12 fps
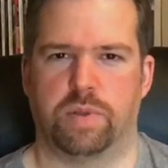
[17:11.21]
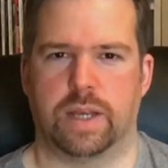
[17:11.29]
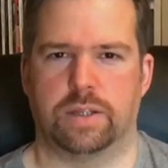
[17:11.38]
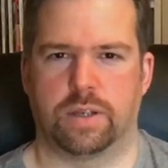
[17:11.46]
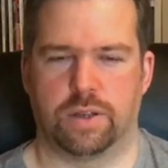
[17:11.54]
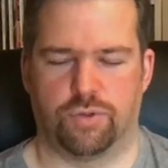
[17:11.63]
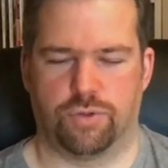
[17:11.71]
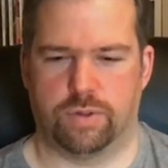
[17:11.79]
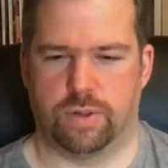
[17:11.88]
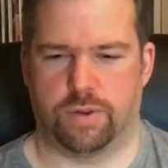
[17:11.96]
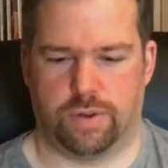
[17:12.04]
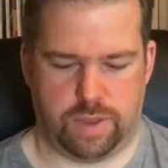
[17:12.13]
Plus
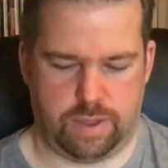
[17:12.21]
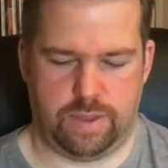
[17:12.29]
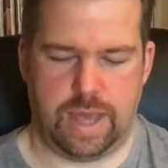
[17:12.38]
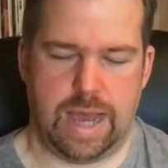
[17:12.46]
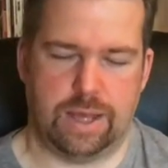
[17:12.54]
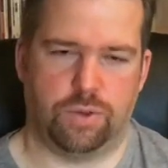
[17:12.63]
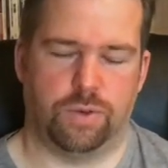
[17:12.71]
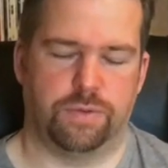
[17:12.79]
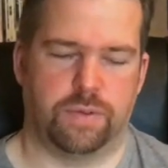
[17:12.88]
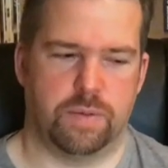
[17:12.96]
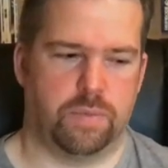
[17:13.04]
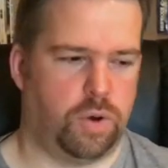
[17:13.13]
controller, or the add-on
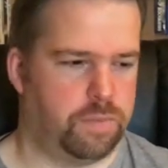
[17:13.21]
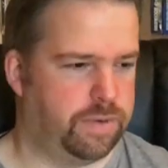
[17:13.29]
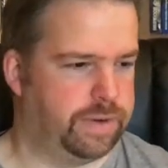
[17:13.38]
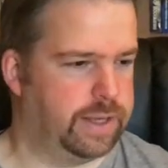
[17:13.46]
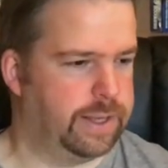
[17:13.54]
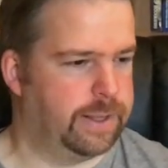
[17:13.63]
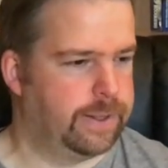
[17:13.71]
for the bottom of it.